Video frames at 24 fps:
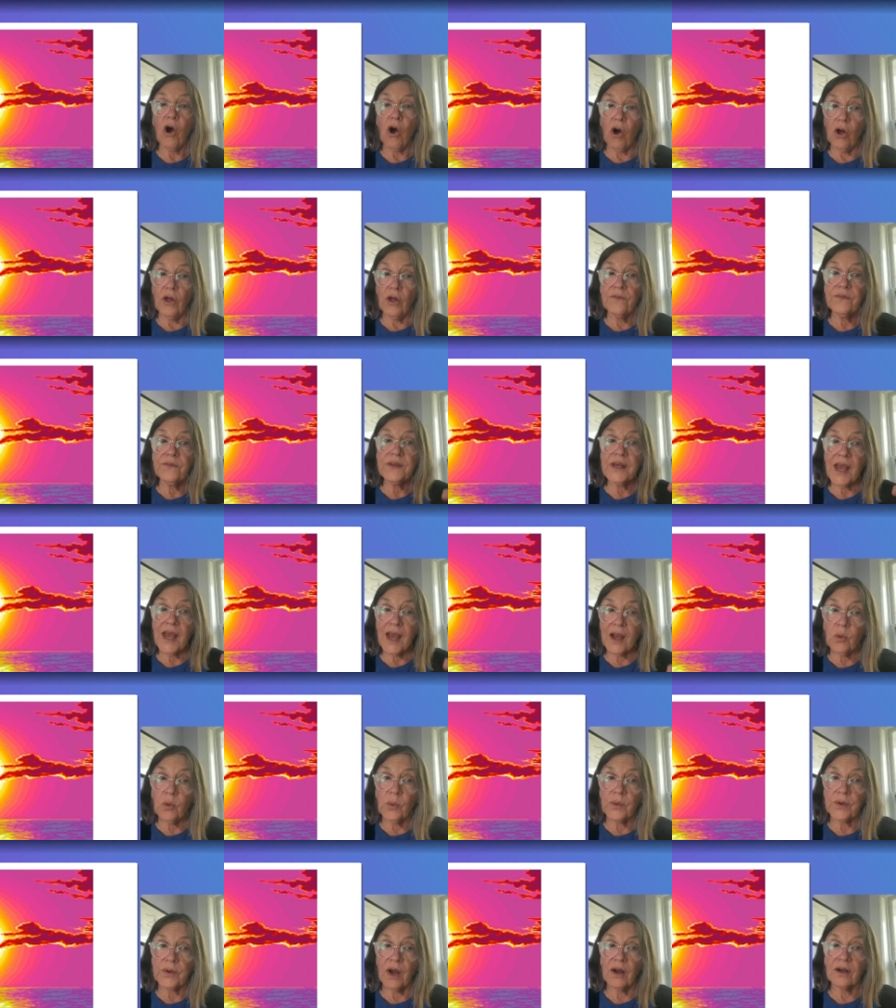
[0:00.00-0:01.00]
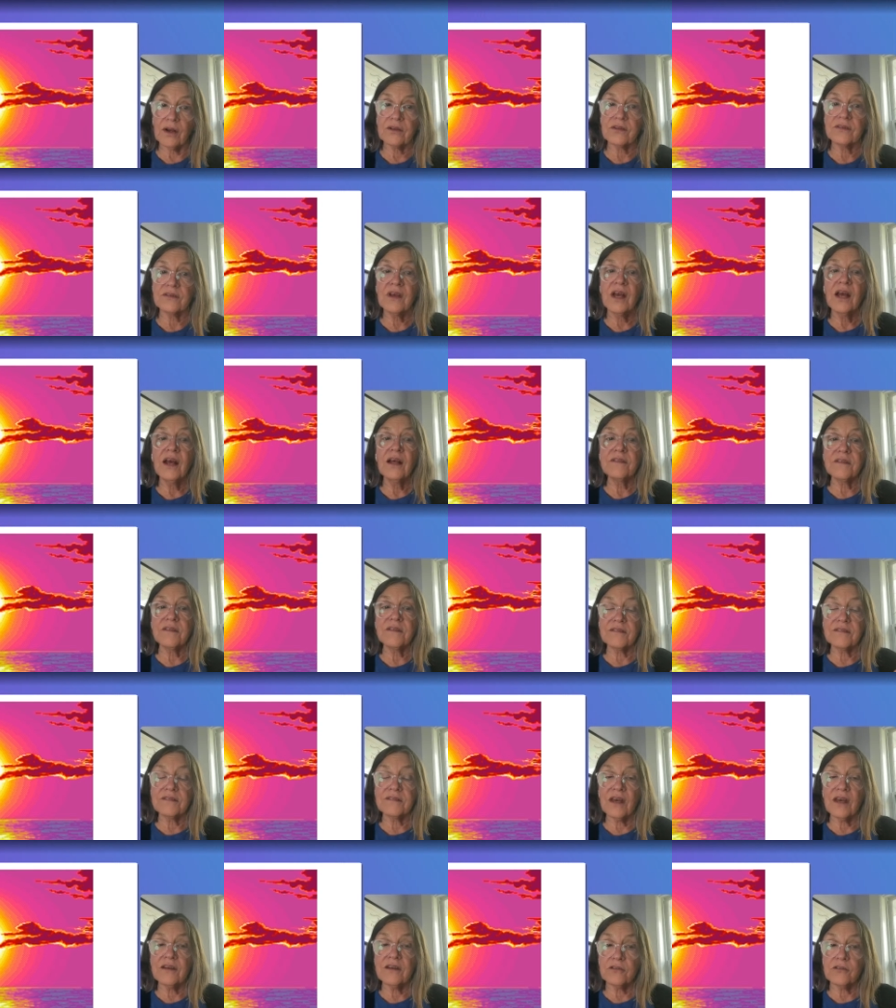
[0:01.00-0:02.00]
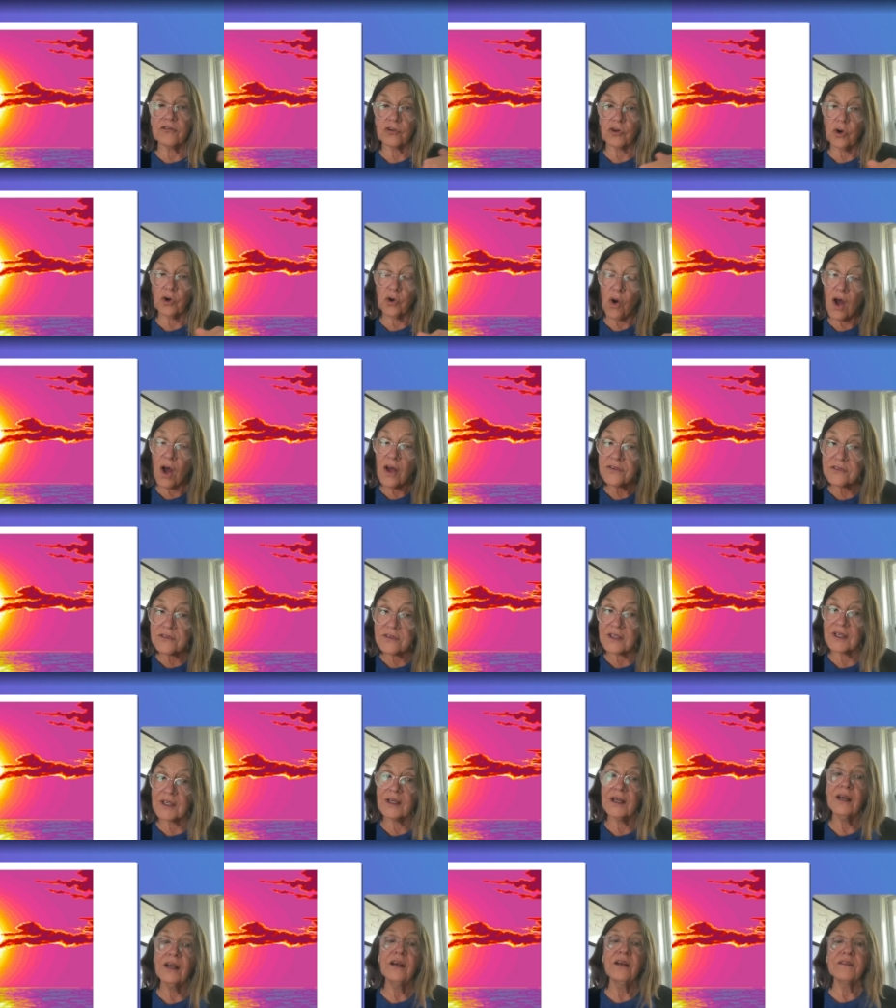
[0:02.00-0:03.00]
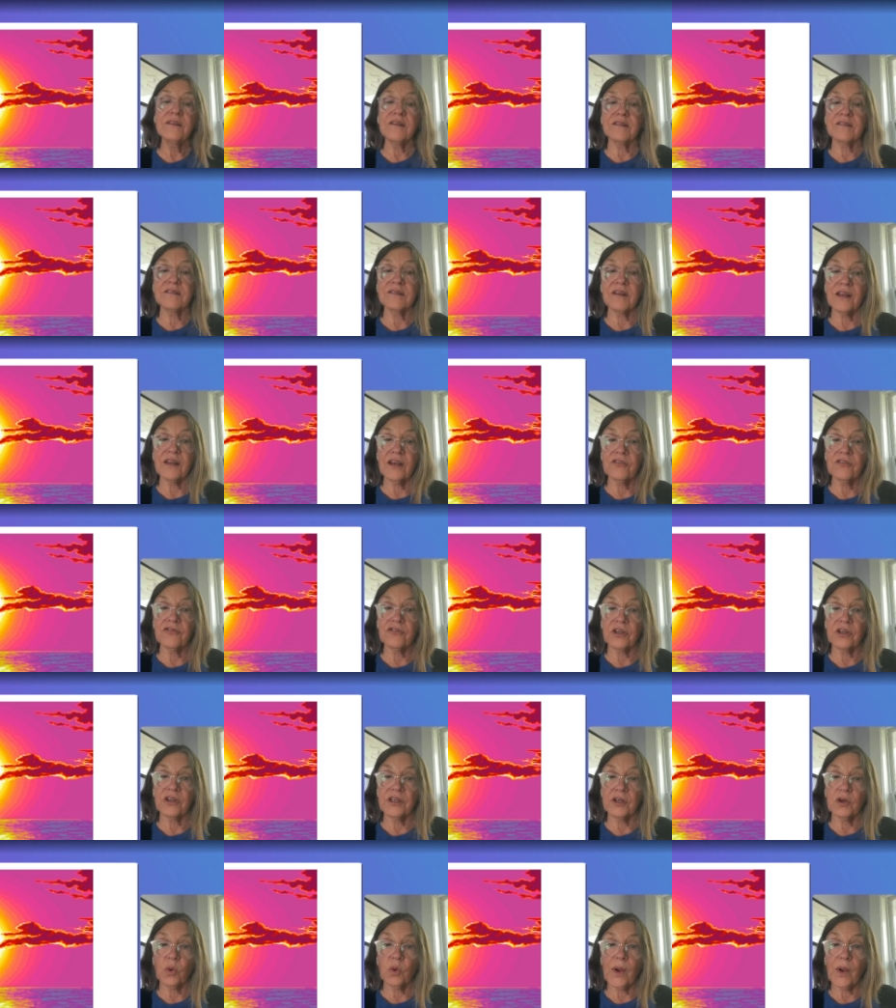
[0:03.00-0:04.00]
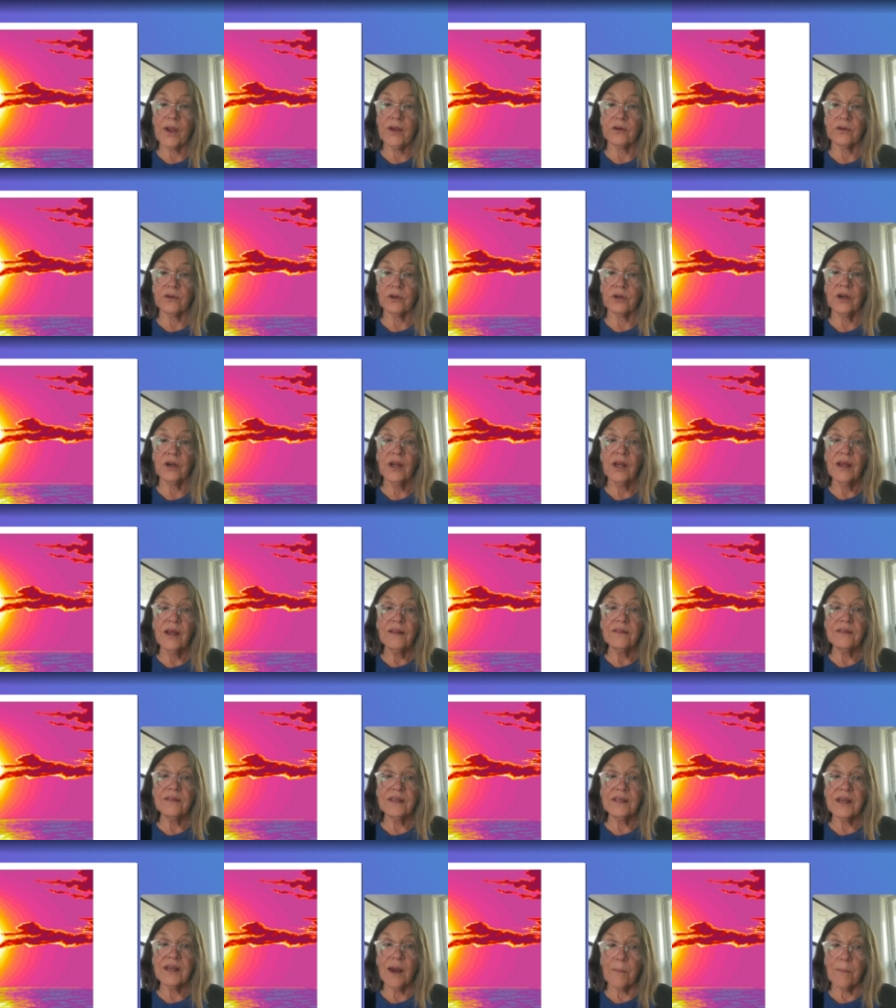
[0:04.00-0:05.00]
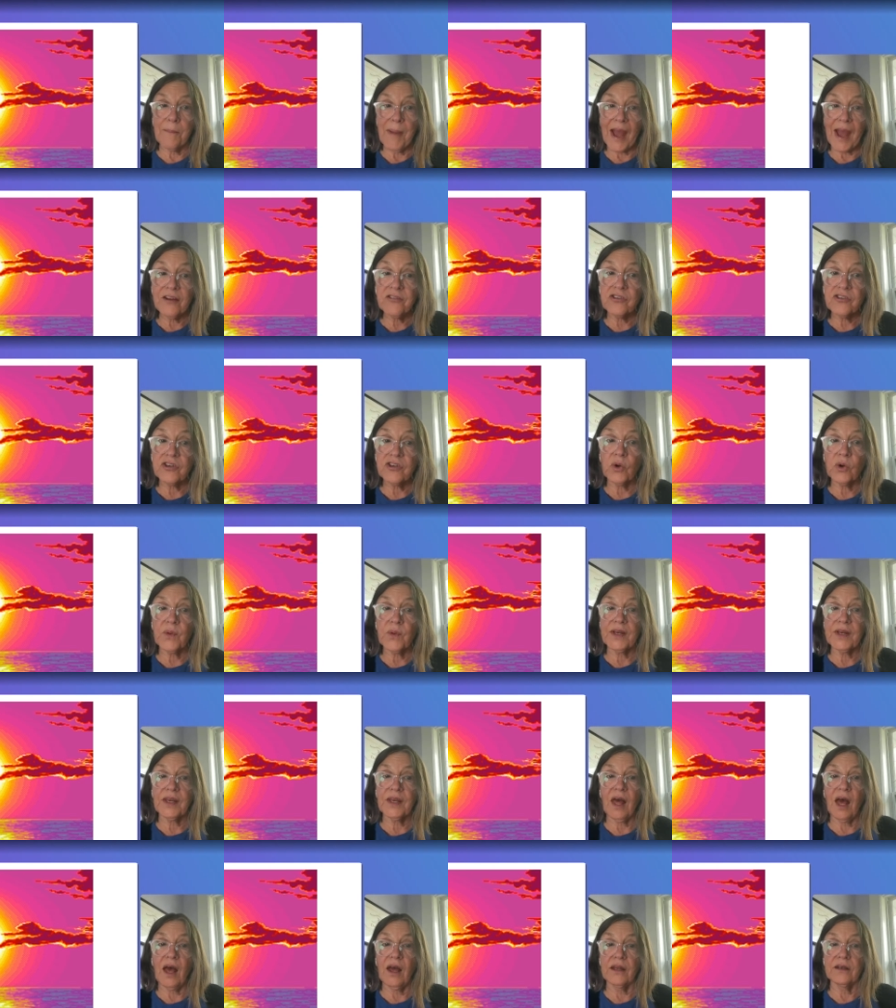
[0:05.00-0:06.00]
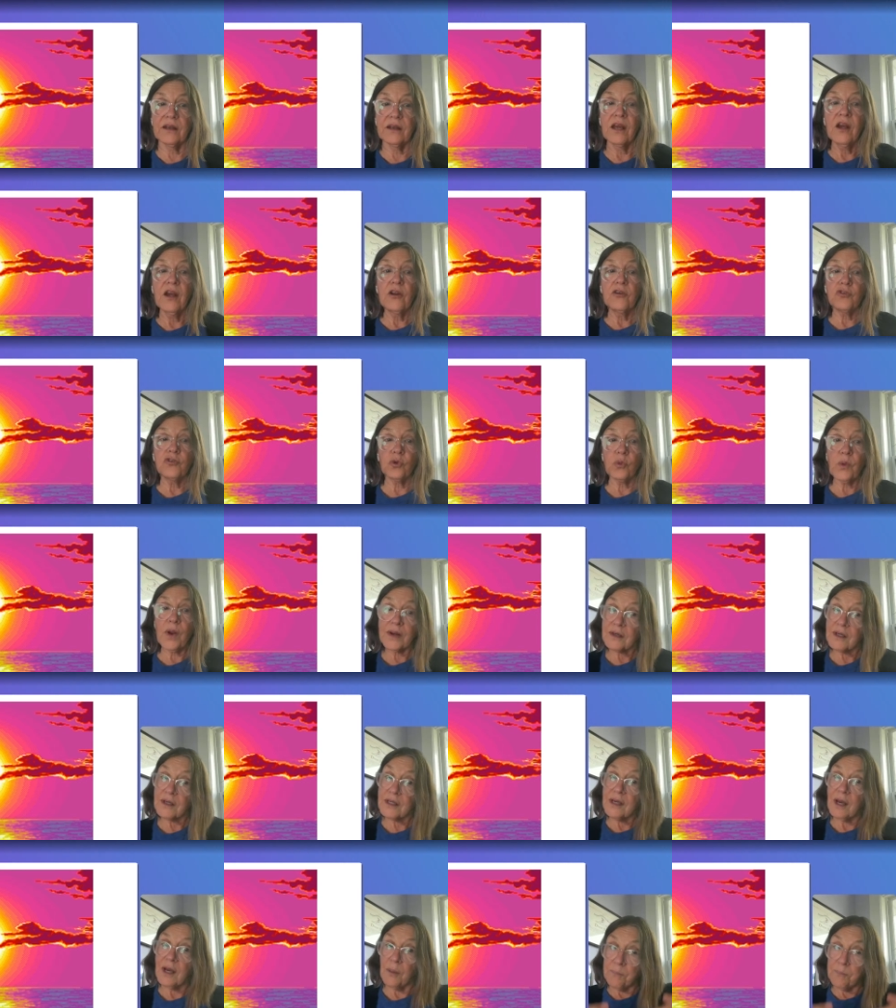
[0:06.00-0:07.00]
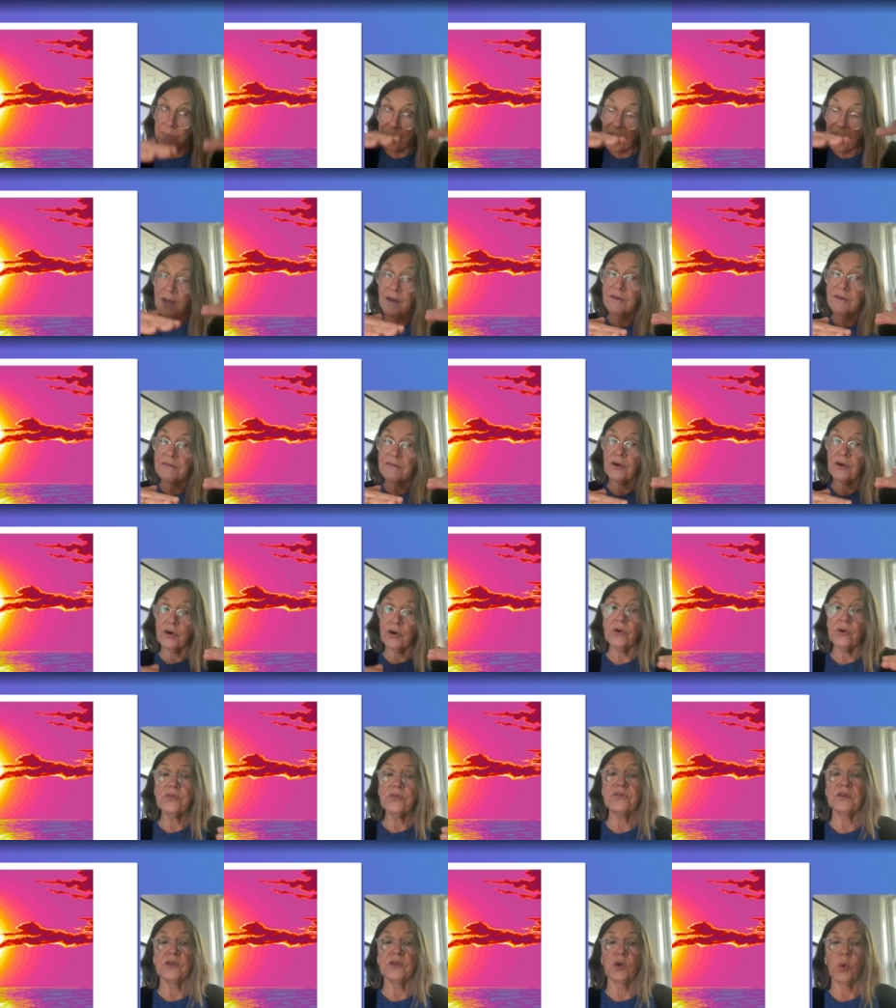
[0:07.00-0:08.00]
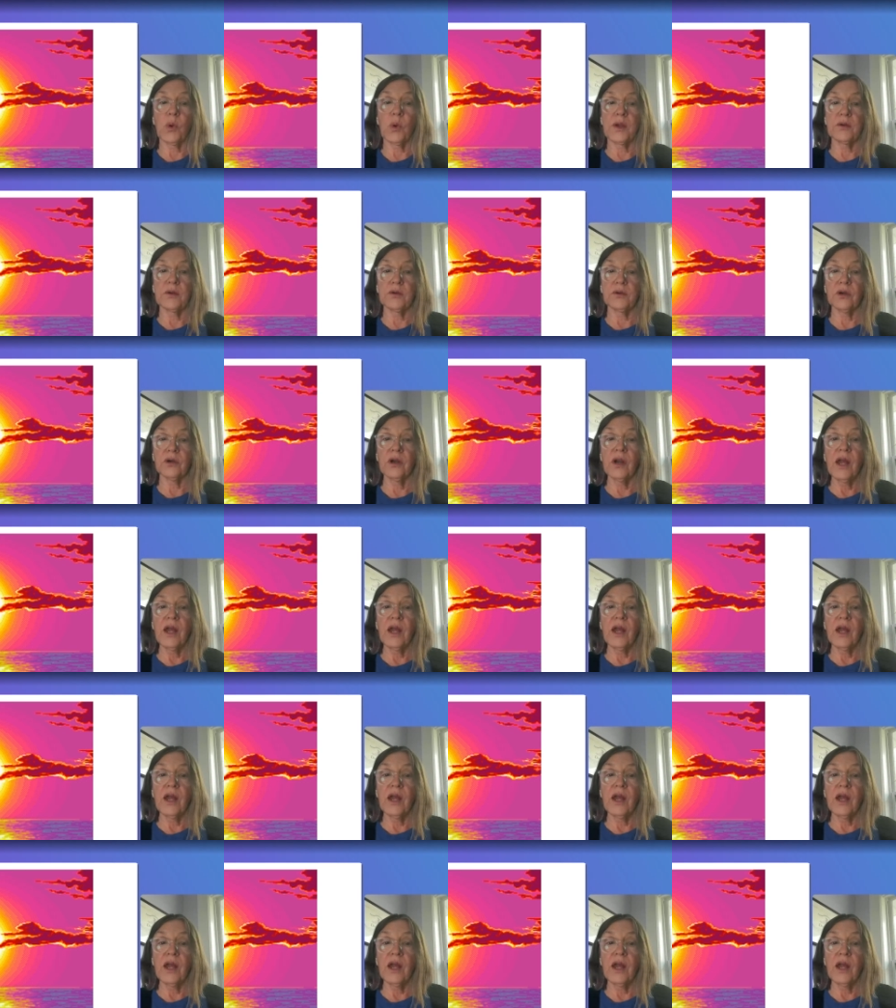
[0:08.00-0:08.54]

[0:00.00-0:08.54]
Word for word: On the equinox, the sun is crossing the celestial equator, the imaginary line directly above Earth's equator.